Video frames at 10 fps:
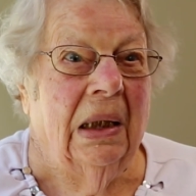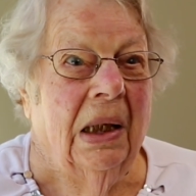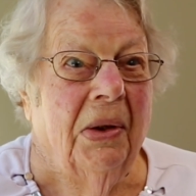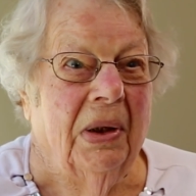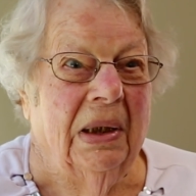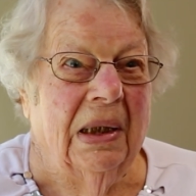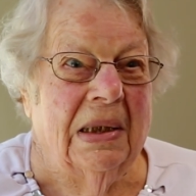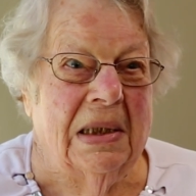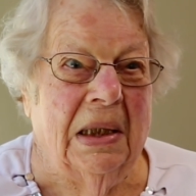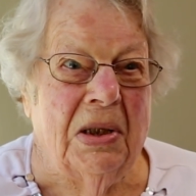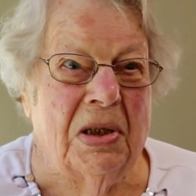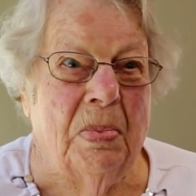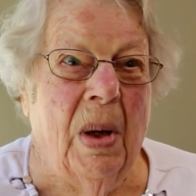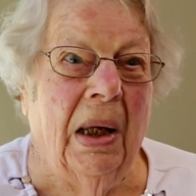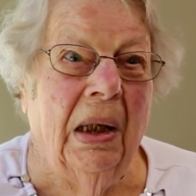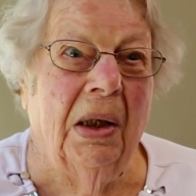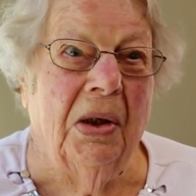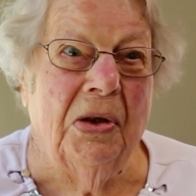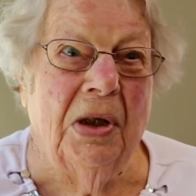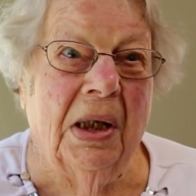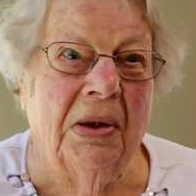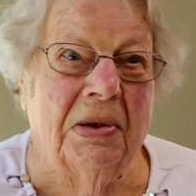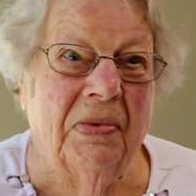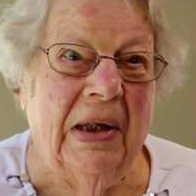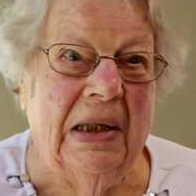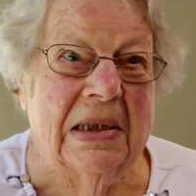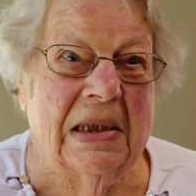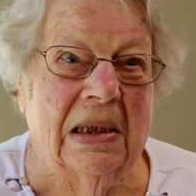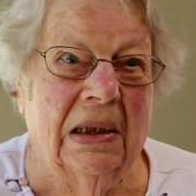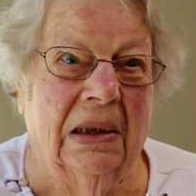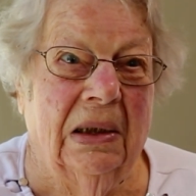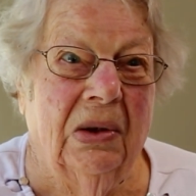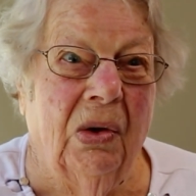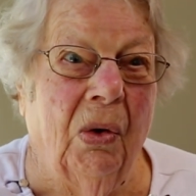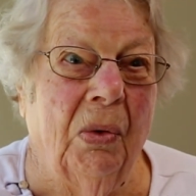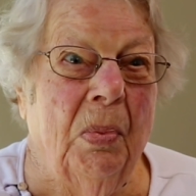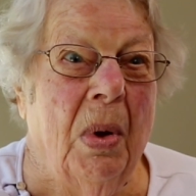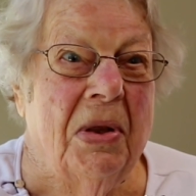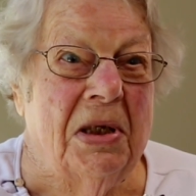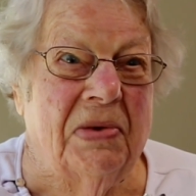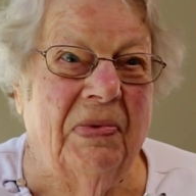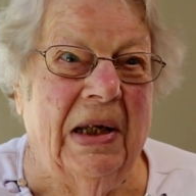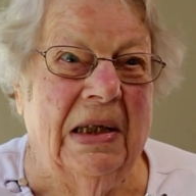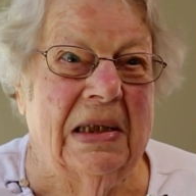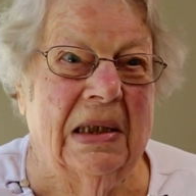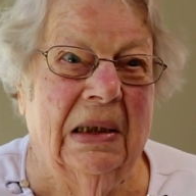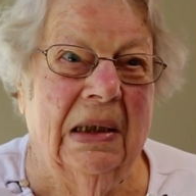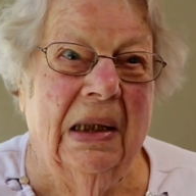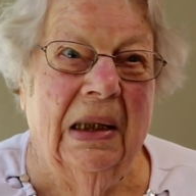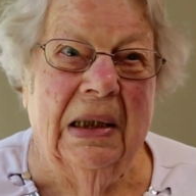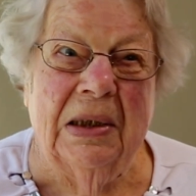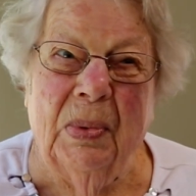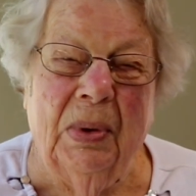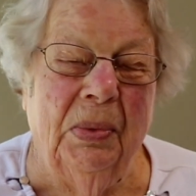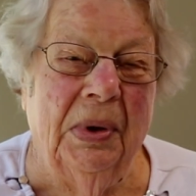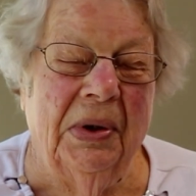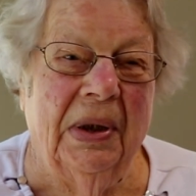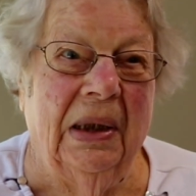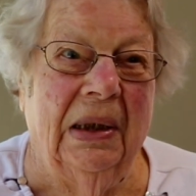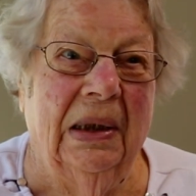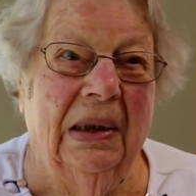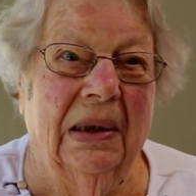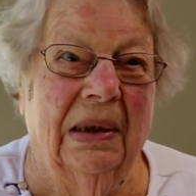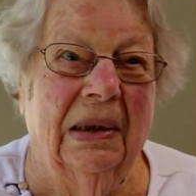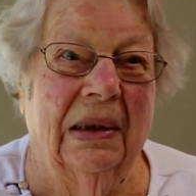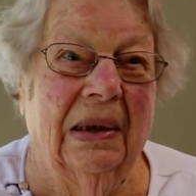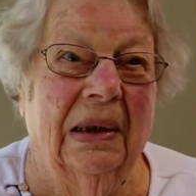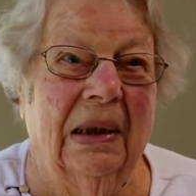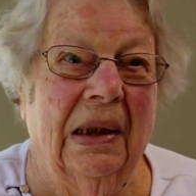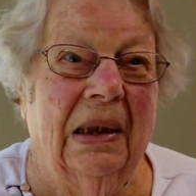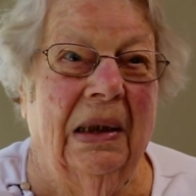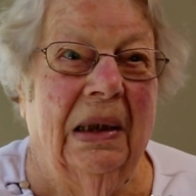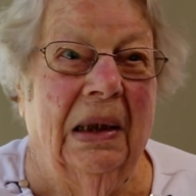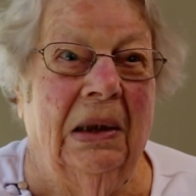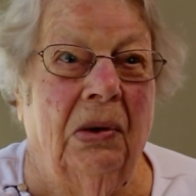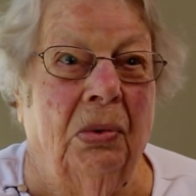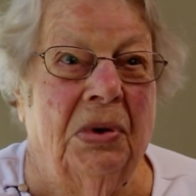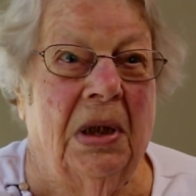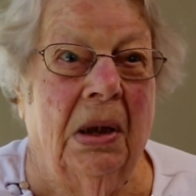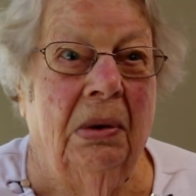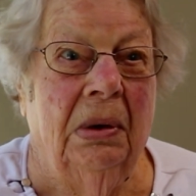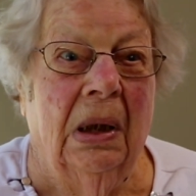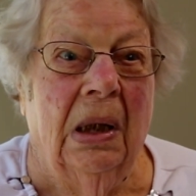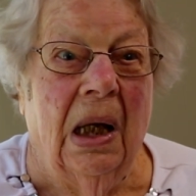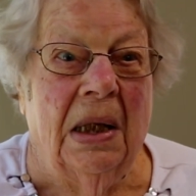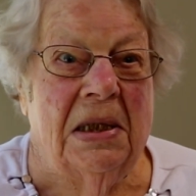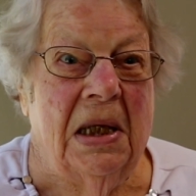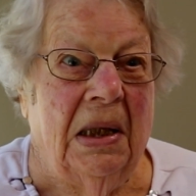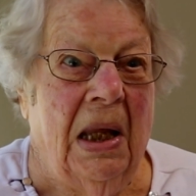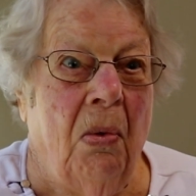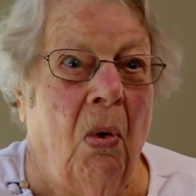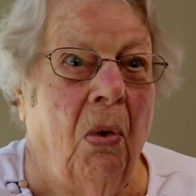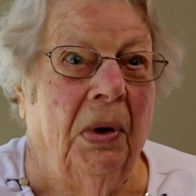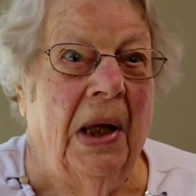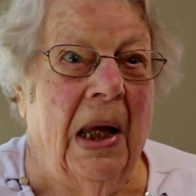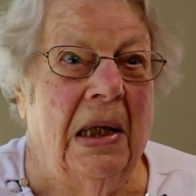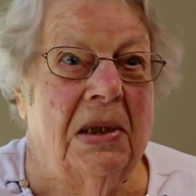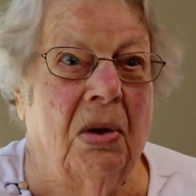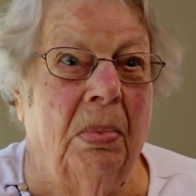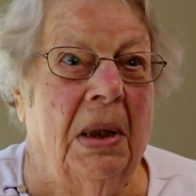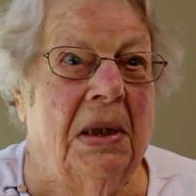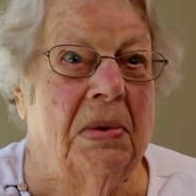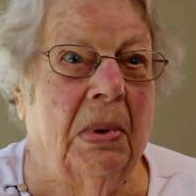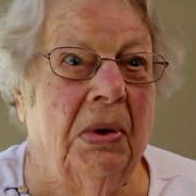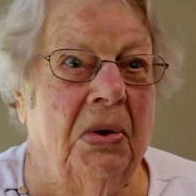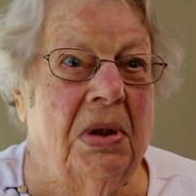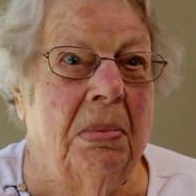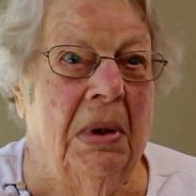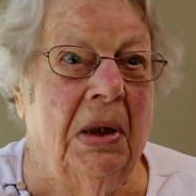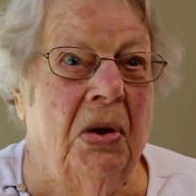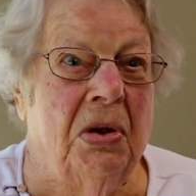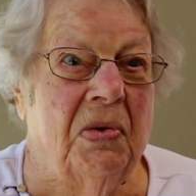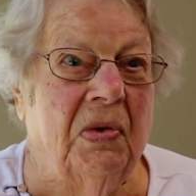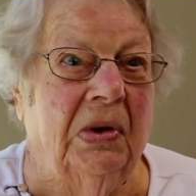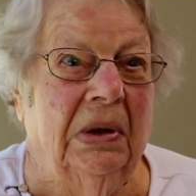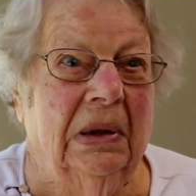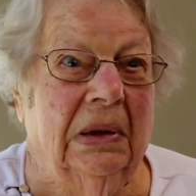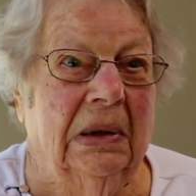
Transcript: And I think to see a smile on a child's face or a mother's face is well worth it. And also, I sit there all day, so I just want to do something useful.